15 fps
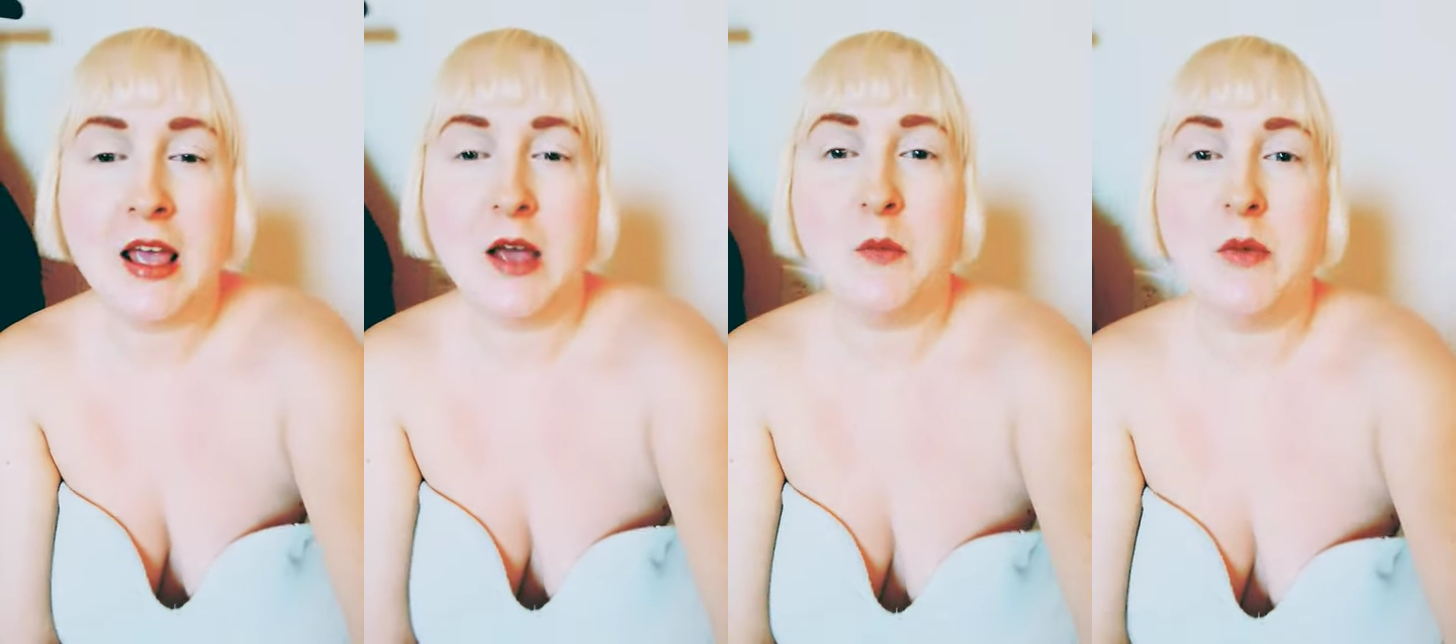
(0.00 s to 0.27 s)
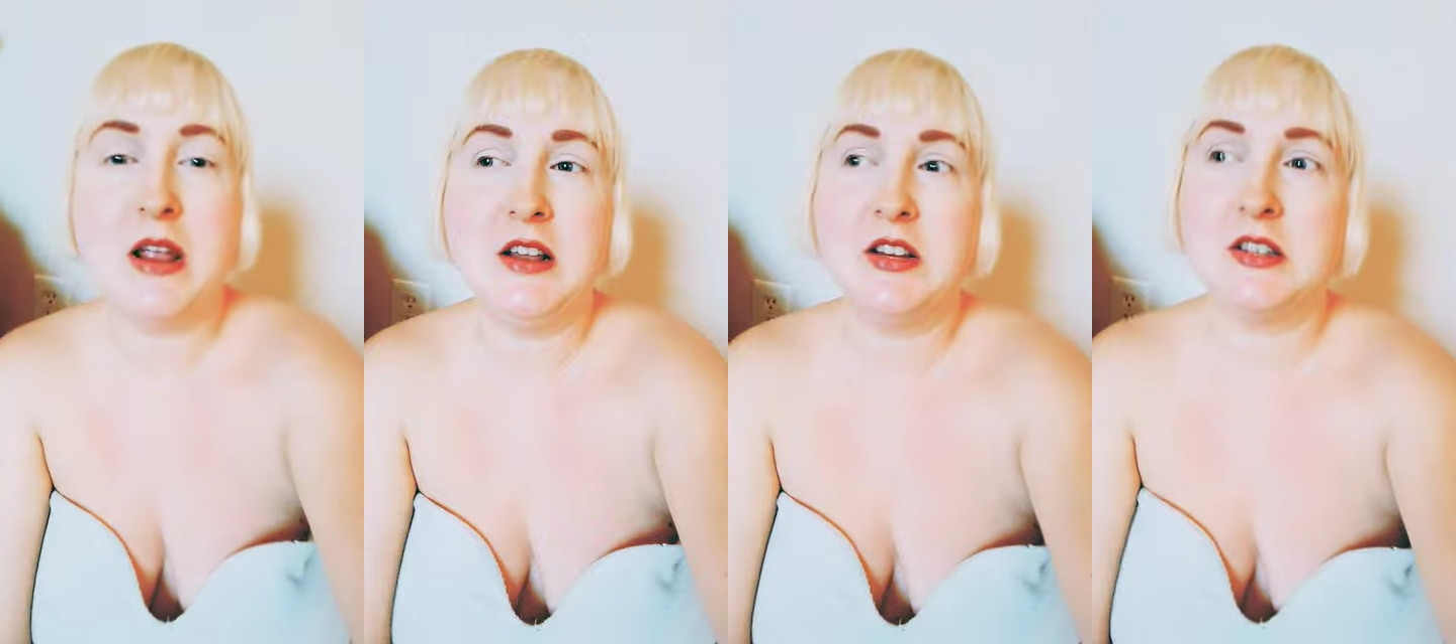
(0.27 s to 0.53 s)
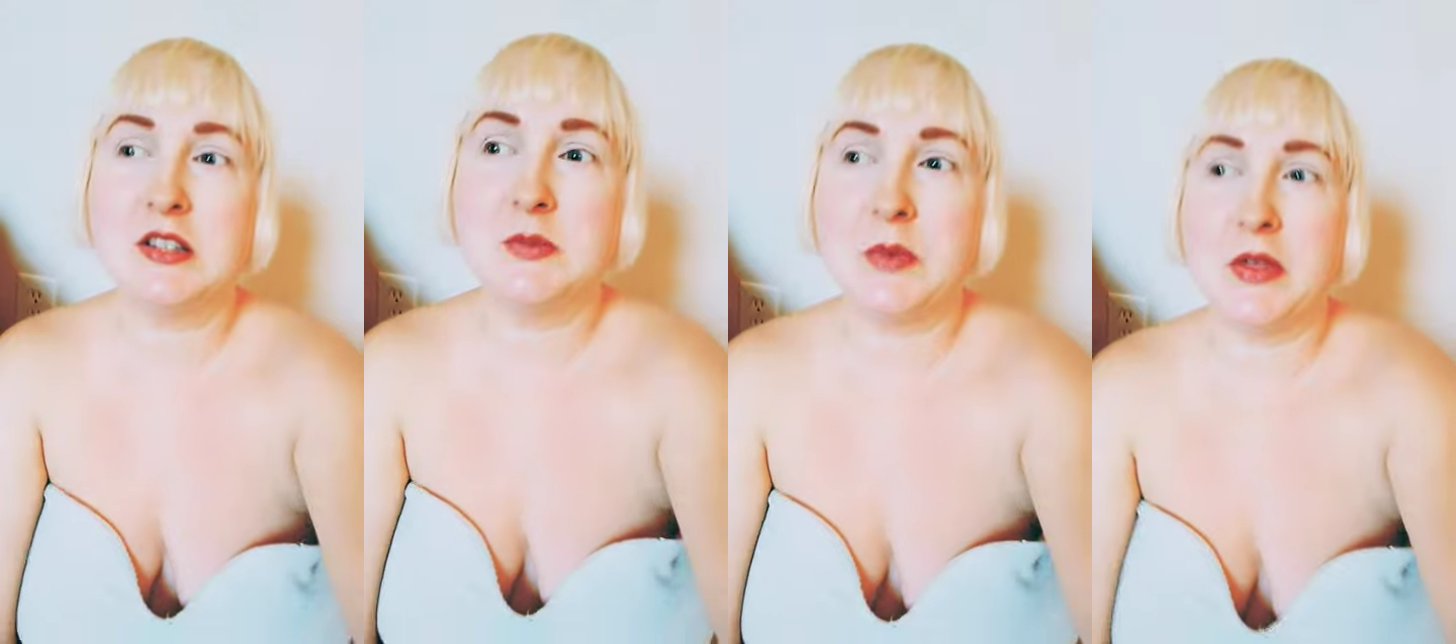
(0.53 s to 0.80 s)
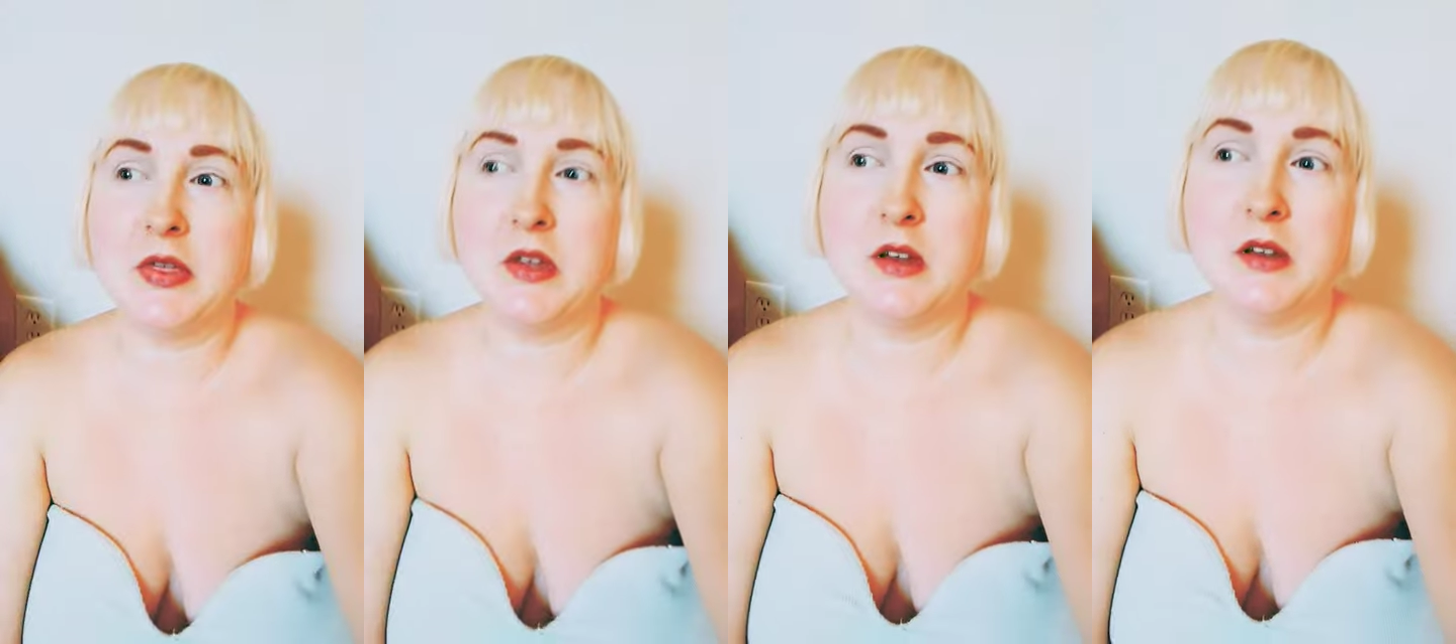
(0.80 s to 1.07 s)
and we just
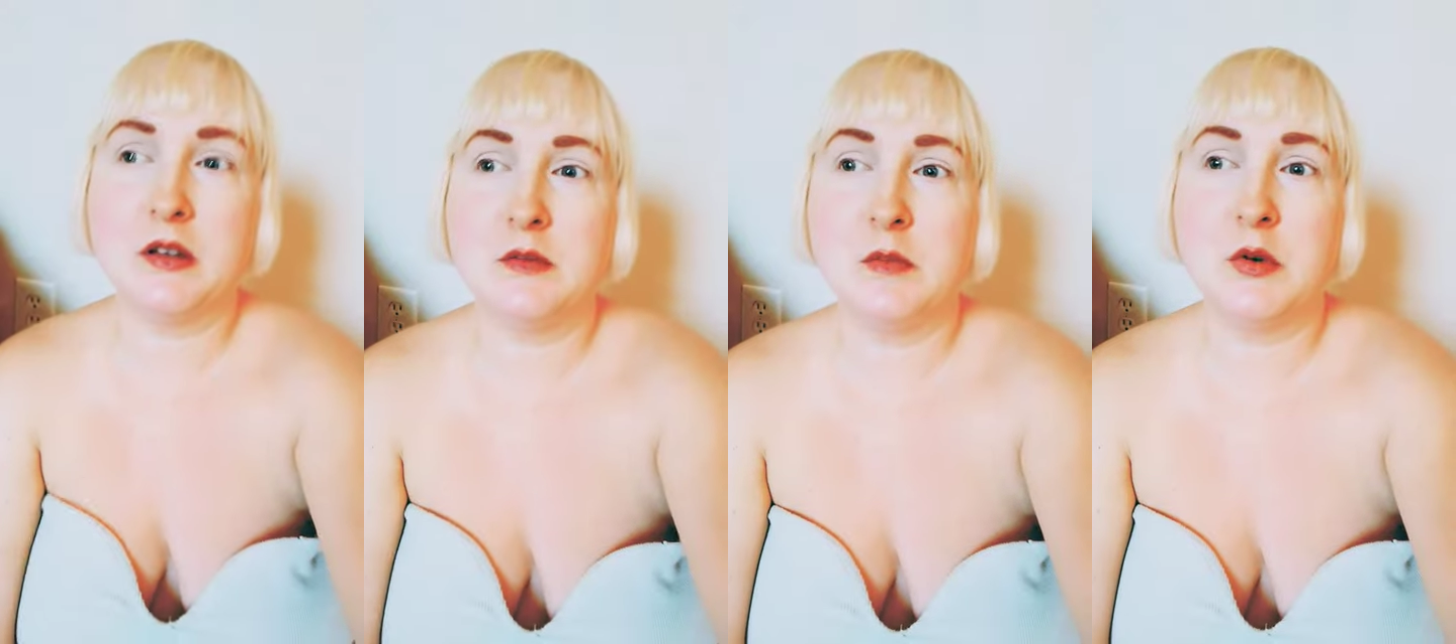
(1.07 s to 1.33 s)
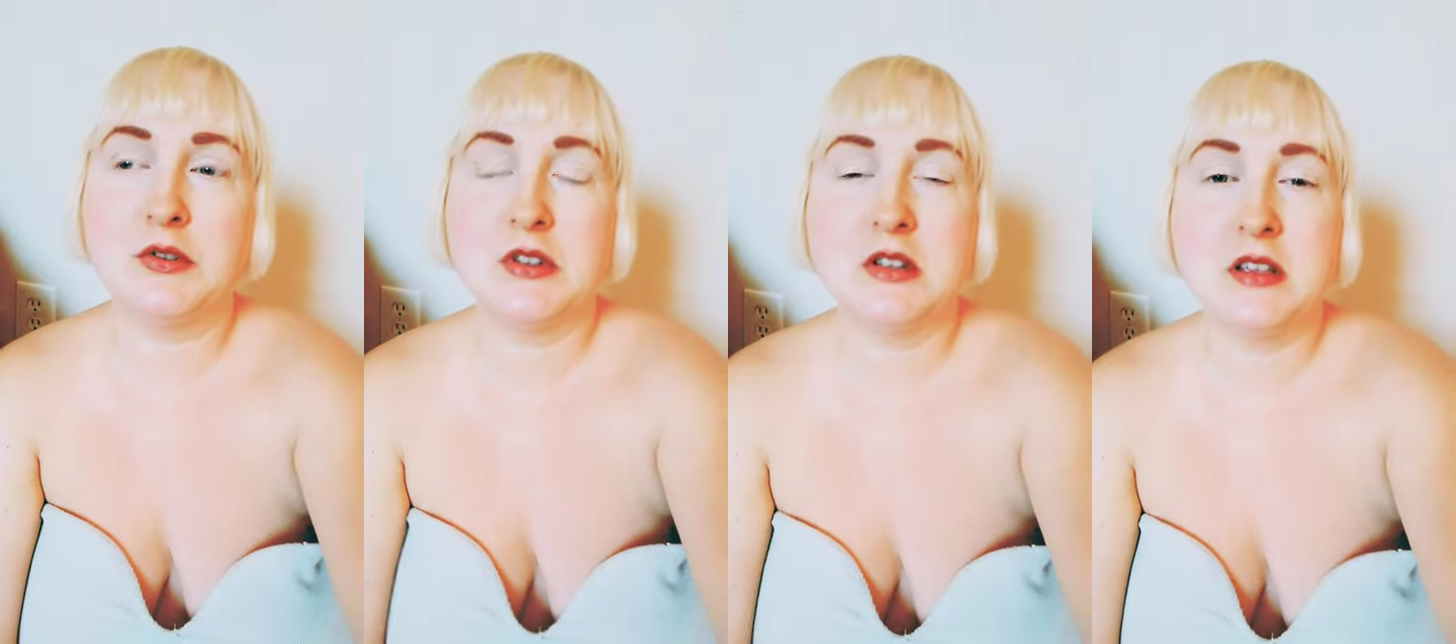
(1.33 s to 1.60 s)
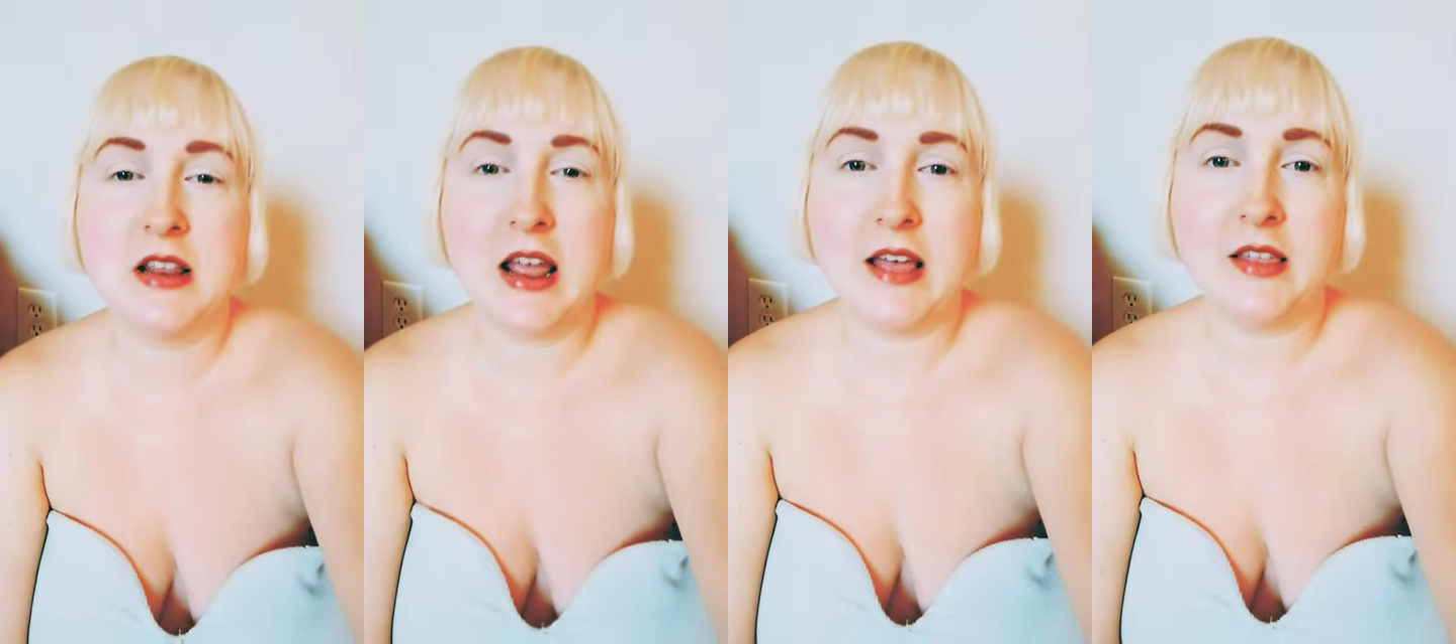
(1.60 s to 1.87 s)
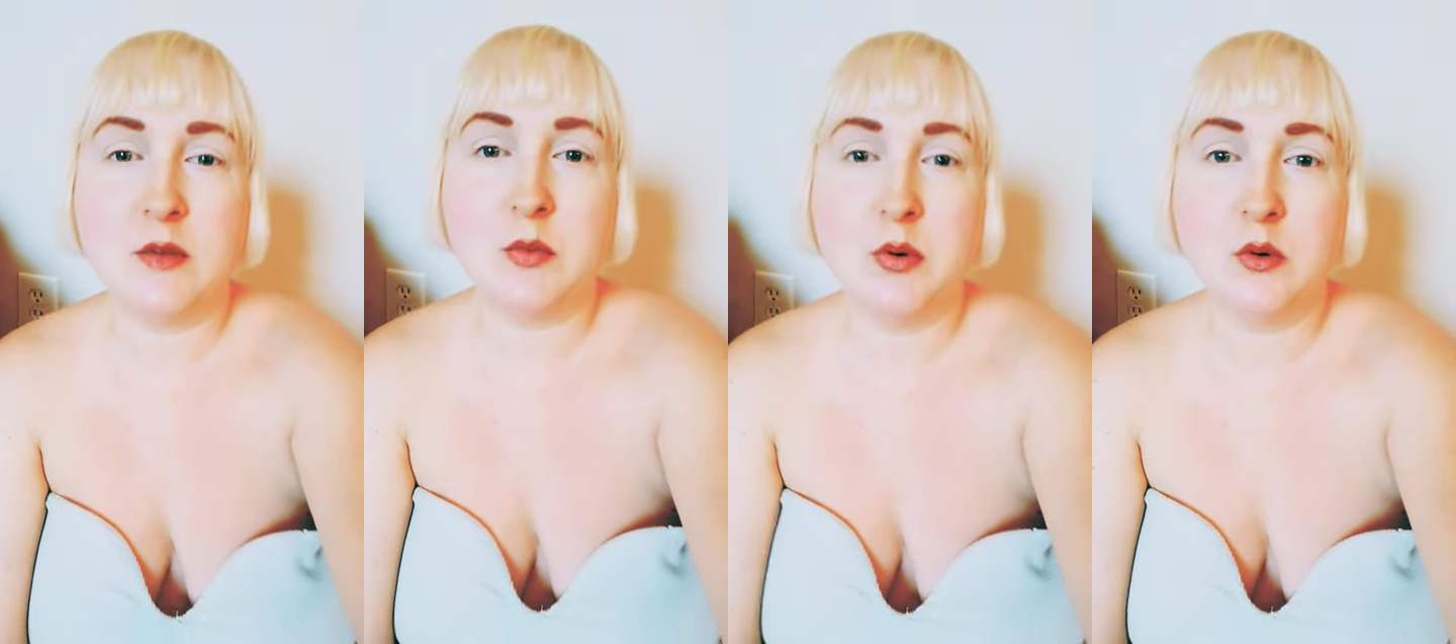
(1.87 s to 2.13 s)
spent the most of the day
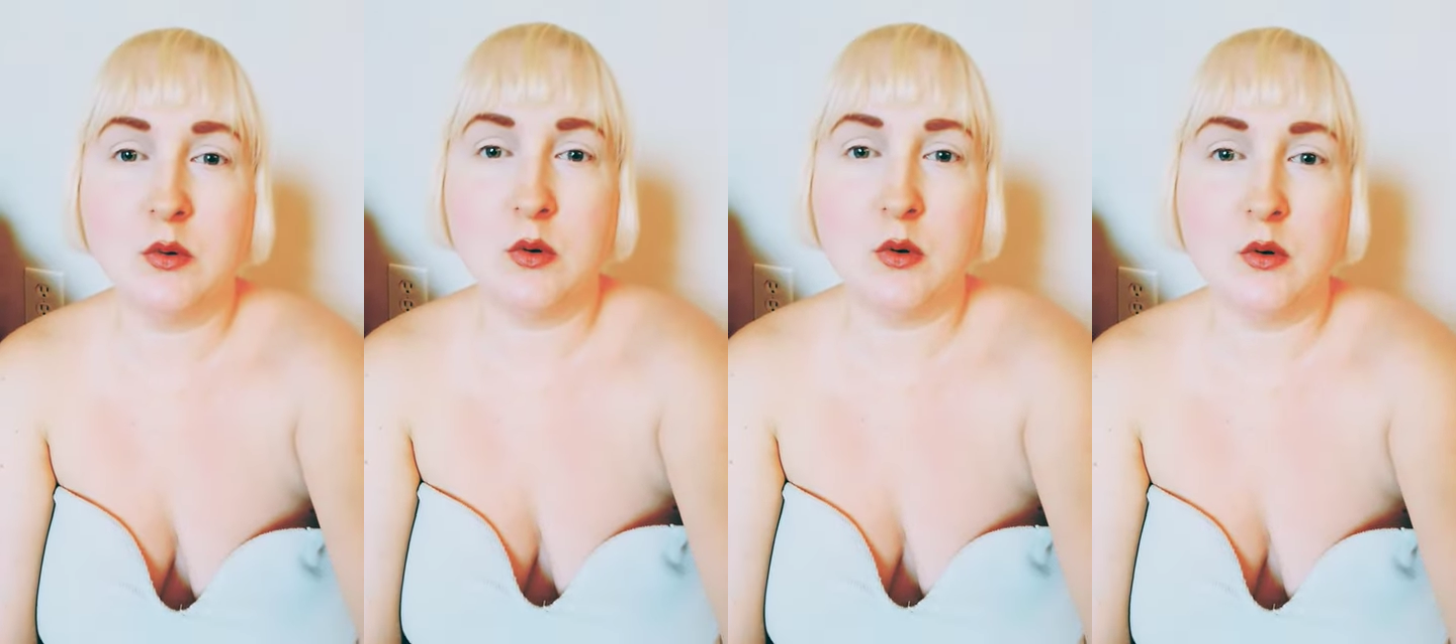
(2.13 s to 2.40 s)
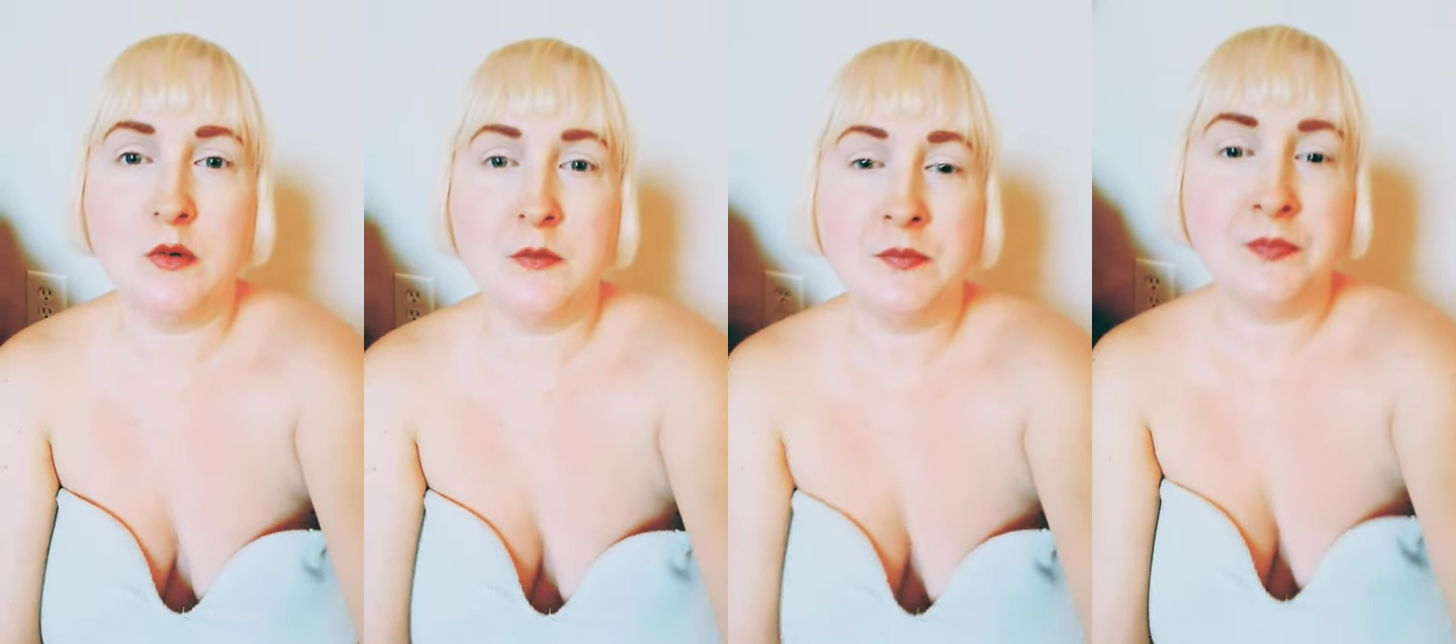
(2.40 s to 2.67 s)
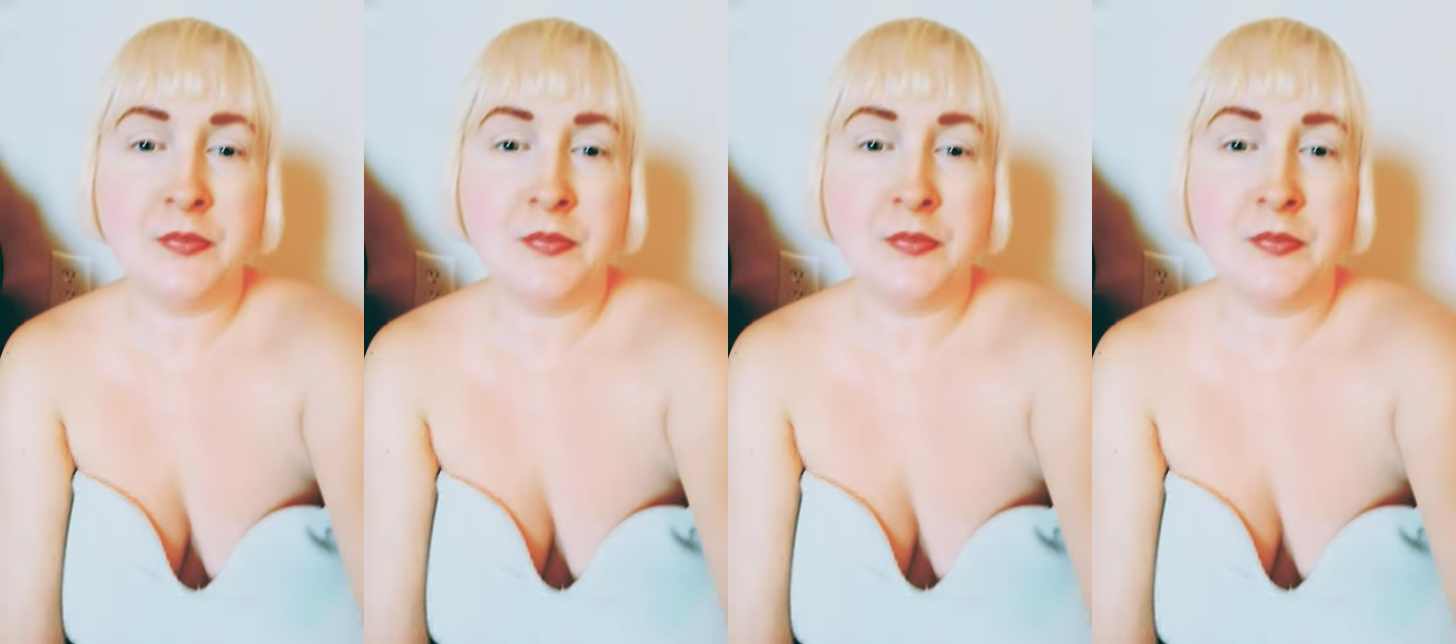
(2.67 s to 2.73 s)
at the pool